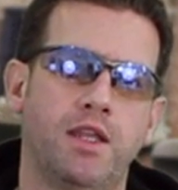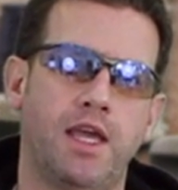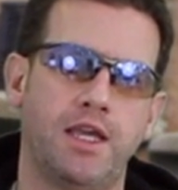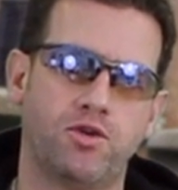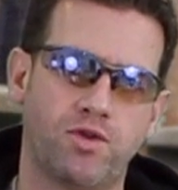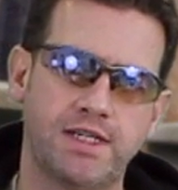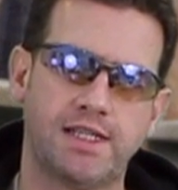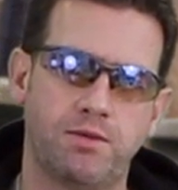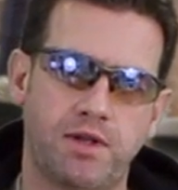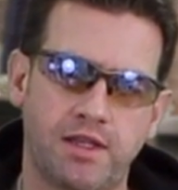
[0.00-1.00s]
They address
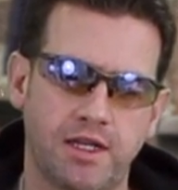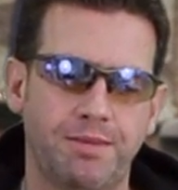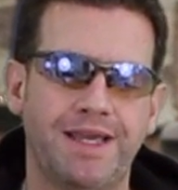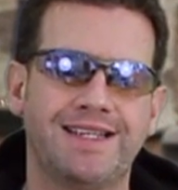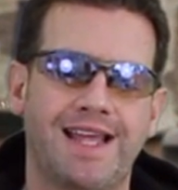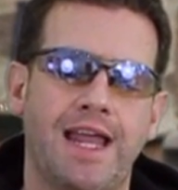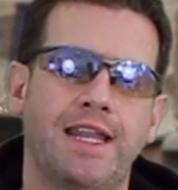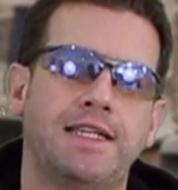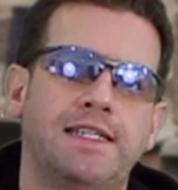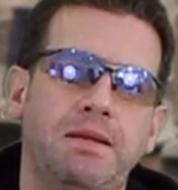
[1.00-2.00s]
that with the Thunder Bees, and
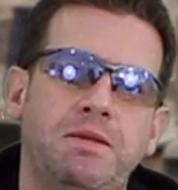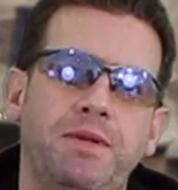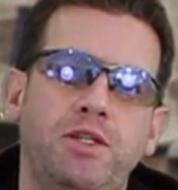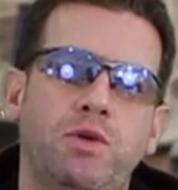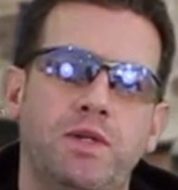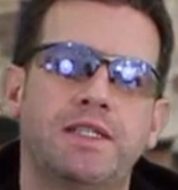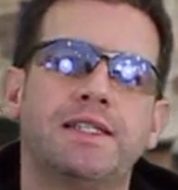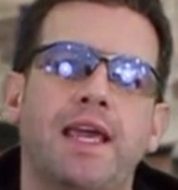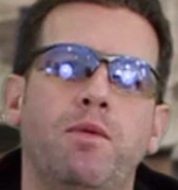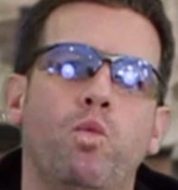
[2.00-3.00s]
they seem to be doing the
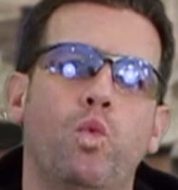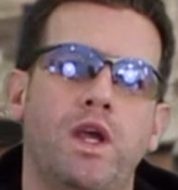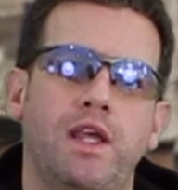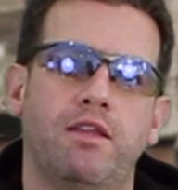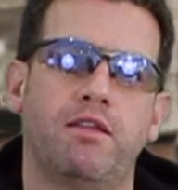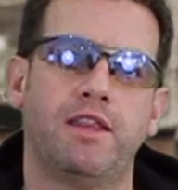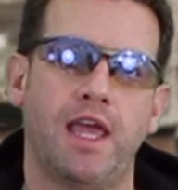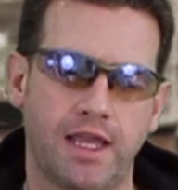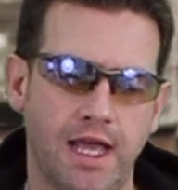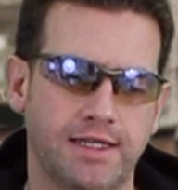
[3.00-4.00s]
same with
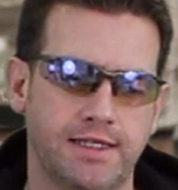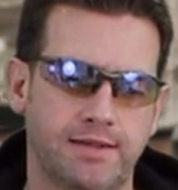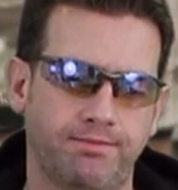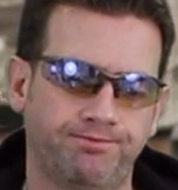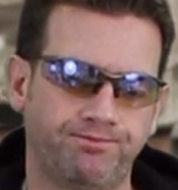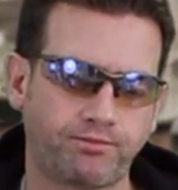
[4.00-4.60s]
their guns.